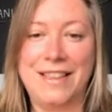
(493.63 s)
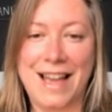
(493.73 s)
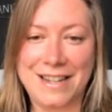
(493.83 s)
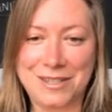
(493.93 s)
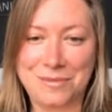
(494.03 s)

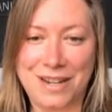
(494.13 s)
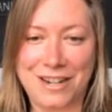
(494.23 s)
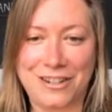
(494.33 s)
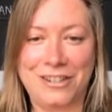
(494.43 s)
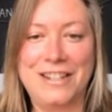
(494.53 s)
That is
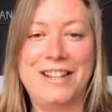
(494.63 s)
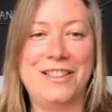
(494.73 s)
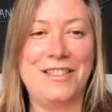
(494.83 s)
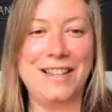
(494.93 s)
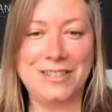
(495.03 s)
where
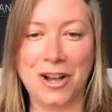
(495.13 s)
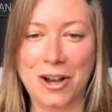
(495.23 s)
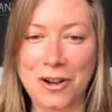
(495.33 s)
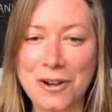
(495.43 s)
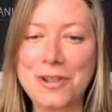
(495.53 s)
this
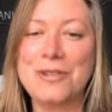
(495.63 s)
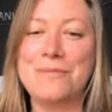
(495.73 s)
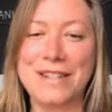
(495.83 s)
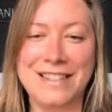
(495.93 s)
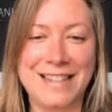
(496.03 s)

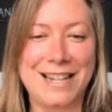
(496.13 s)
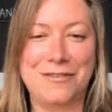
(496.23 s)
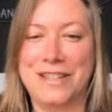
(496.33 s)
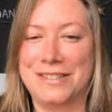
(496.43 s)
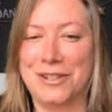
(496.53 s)
whole the
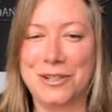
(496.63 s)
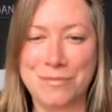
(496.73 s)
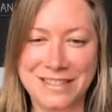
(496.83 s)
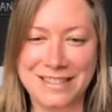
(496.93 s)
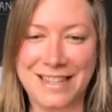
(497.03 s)
title for this
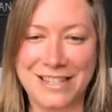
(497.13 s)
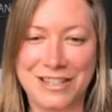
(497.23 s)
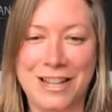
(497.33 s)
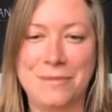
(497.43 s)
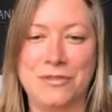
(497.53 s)
whole
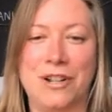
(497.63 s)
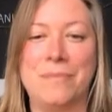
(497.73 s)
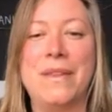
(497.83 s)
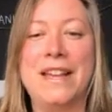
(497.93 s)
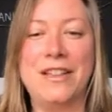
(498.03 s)
presentation comes
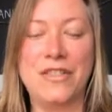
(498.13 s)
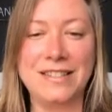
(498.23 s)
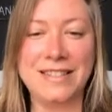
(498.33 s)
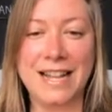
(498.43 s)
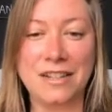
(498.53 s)
from,
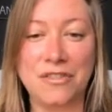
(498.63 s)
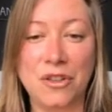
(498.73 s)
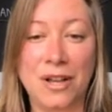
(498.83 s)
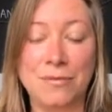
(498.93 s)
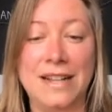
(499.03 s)
this kind of
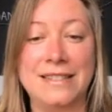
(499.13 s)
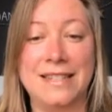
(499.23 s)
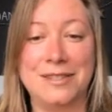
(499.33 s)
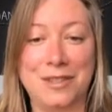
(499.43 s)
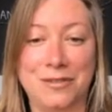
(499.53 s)
thought
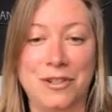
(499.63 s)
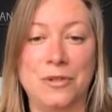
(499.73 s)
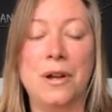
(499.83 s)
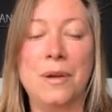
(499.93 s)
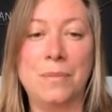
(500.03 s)
process
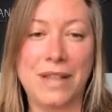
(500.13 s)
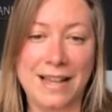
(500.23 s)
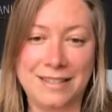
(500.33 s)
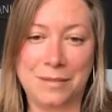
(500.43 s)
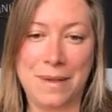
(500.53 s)
through
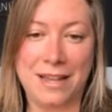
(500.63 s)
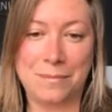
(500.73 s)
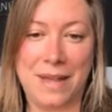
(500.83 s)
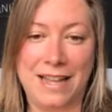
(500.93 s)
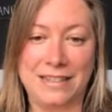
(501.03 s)
plastic
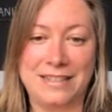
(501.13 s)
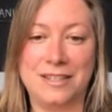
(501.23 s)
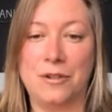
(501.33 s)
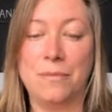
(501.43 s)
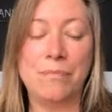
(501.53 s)
bag bans.
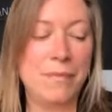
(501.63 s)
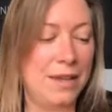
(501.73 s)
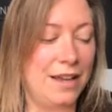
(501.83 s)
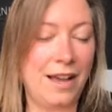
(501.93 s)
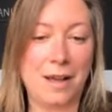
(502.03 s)
So
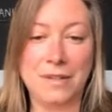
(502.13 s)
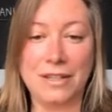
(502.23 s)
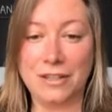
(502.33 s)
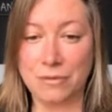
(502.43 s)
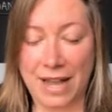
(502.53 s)

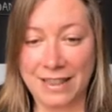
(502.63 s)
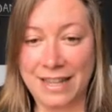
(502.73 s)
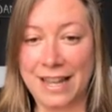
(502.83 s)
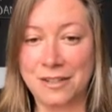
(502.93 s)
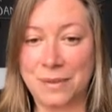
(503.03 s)
at
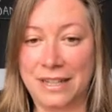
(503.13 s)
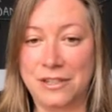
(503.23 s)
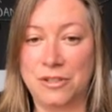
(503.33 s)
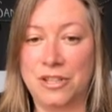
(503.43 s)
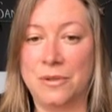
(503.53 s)
the end, we
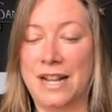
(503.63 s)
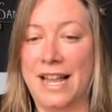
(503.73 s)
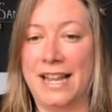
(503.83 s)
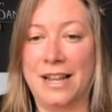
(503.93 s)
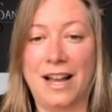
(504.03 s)
can do
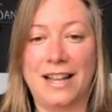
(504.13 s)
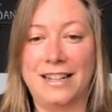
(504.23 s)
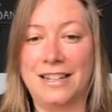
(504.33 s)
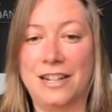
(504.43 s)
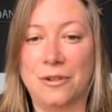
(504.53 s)
Q&A,
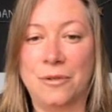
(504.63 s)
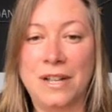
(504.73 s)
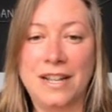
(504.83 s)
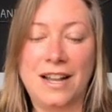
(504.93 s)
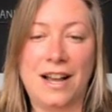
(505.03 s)
you know,
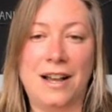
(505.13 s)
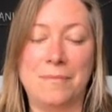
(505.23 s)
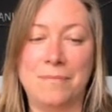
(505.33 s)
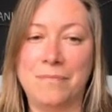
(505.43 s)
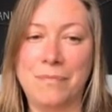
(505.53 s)

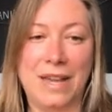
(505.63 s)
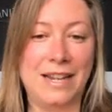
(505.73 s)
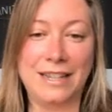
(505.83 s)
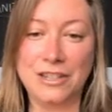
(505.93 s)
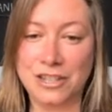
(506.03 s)

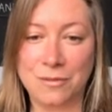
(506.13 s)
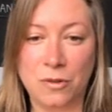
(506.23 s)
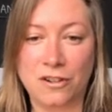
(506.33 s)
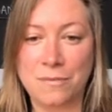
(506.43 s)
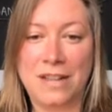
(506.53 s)
and I can share
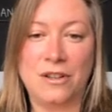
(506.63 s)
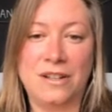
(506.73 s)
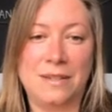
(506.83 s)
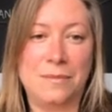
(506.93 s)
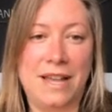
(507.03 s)
more of my
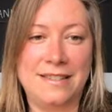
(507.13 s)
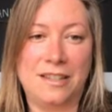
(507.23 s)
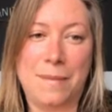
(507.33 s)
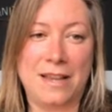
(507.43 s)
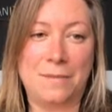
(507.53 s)
thoughts on
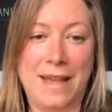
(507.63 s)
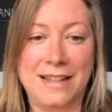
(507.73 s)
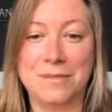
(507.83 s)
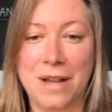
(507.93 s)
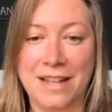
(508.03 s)
plastic bag
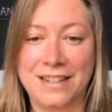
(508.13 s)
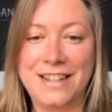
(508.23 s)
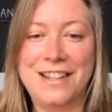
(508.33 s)
bans, but